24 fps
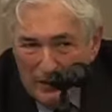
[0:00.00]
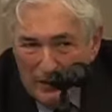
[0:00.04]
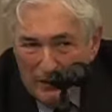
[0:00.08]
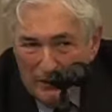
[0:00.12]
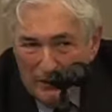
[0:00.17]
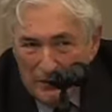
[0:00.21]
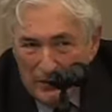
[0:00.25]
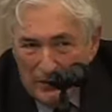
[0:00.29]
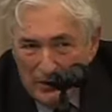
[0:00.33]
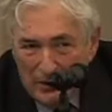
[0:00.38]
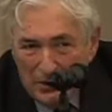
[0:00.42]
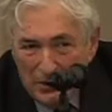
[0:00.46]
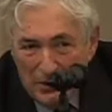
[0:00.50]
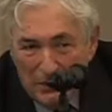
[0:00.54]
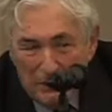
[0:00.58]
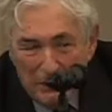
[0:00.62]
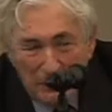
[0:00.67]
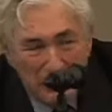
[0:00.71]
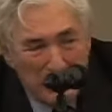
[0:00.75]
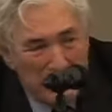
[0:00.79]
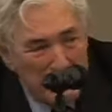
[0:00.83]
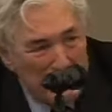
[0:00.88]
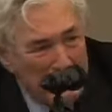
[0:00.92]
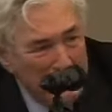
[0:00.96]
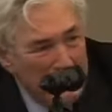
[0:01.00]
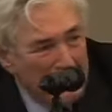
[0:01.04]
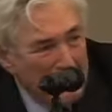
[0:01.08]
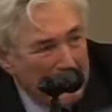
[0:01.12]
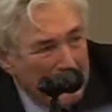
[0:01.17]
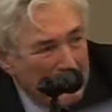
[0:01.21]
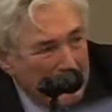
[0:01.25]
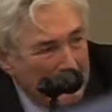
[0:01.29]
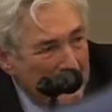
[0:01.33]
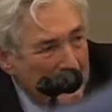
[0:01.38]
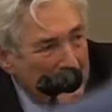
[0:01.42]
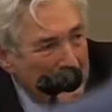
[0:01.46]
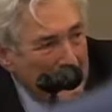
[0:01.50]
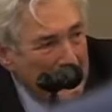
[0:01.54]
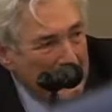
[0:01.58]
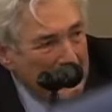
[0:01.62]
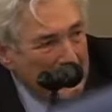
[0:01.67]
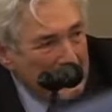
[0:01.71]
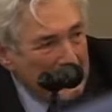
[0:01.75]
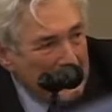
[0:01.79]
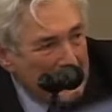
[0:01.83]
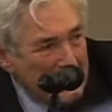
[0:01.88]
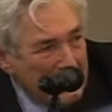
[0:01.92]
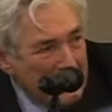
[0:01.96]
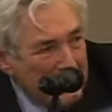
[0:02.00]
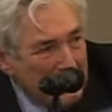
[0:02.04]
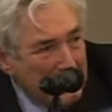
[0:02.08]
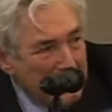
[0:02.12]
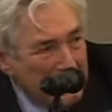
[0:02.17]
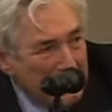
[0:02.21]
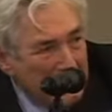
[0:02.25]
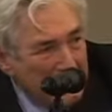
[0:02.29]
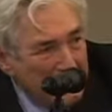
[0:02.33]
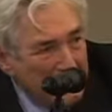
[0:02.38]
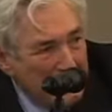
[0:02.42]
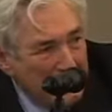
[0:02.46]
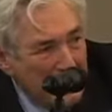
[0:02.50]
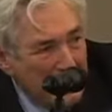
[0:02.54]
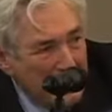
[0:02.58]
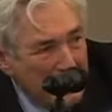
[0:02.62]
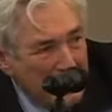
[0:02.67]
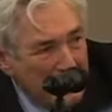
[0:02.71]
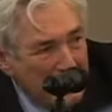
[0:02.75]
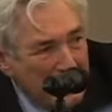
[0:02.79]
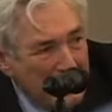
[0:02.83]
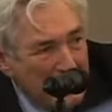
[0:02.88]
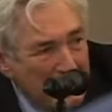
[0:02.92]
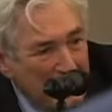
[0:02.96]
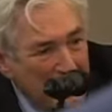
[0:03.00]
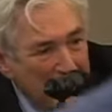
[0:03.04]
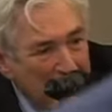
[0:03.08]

But it's different in a number of ways. It's different in that